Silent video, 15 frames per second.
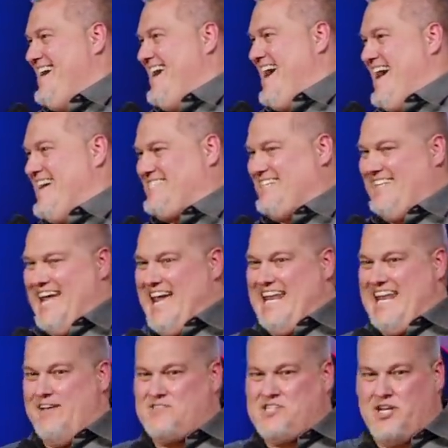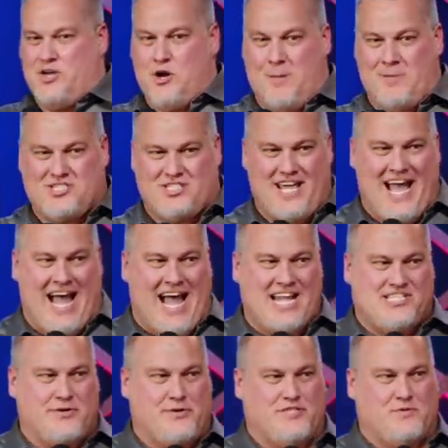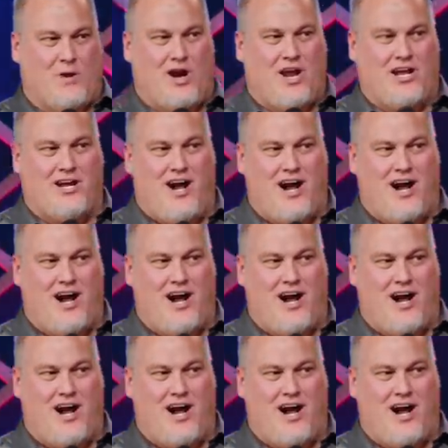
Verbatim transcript: I asked a lady if she knew how much the hat she was wearing